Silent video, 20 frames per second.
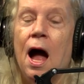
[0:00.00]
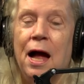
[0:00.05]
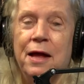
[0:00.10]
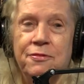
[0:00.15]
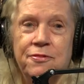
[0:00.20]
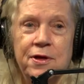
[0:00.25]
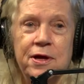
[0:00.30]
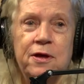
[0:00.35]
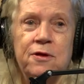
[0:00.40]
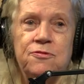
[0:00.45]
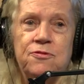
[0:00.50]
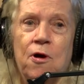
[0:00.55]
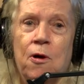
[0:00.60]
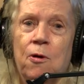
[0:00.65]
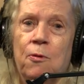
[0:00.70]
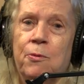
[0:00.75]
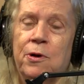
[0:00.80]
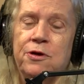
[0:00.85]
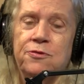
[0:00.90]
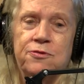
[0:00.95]
I think it's
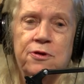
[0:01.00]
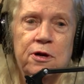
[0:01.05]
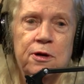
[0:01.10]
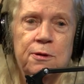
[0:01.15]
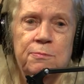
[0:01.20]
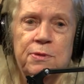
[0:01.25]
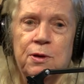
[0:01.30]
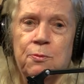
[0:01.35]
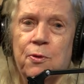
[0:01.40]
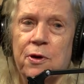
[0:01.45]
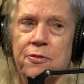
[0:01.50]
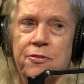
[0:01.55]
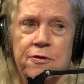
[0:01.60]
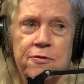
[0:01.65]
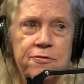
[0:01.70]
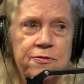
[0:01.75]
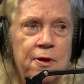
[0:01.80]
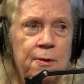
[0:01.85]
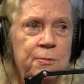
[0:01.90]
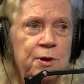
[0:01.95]
always going to be with
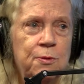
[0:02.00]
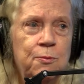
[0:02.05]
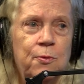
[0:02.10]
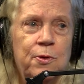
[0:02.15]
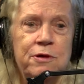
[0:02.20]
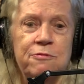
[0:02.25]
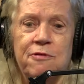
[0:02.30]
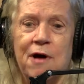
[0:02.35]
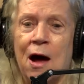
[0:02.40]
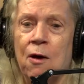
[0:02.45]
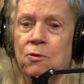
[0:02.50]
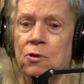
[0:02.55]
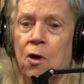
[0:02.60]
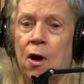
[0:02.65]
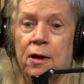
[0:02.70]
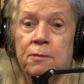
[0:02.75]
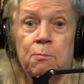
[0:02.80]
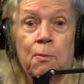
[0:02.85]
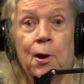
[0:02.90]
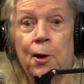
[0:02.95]
us. I mean, we've
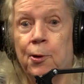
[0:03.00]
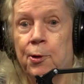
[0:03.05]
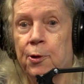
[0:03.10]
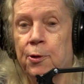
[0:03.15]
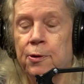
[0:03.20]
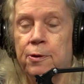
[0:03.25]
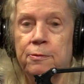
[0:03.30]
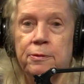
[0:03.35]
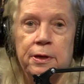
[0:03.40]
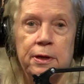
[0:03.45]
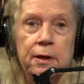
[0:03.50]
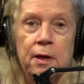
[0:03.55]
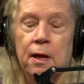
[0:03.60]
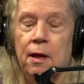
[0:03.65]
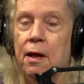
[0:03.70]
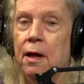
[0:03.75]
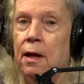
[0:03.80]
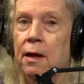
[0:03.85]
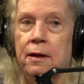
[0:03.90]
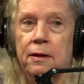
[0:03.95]
outlawed murder,
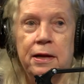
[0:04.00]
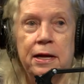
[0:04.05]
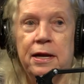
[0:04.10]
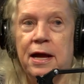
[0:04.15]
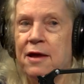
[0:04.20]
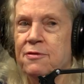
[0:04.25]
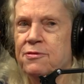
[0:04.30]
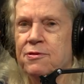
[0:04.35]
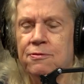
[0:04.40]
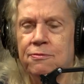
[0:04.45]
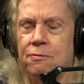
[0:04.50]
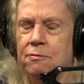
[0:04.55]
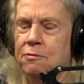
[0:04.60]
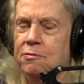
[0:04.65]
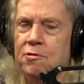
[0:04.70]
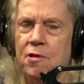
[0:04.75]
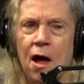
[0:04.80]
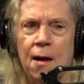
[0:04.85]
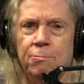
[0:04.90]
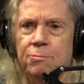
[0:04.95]
it hasn't
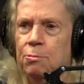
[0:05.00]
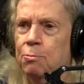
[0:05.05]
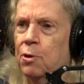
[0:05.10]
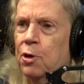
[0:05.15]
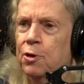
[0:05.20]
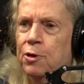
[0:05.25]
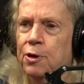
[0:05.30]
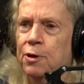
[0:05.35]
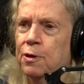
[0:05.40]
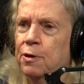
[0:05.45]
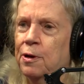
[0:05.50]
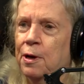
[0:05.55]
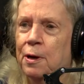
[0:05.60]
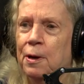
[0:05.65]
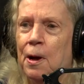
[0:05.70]
stopped murder.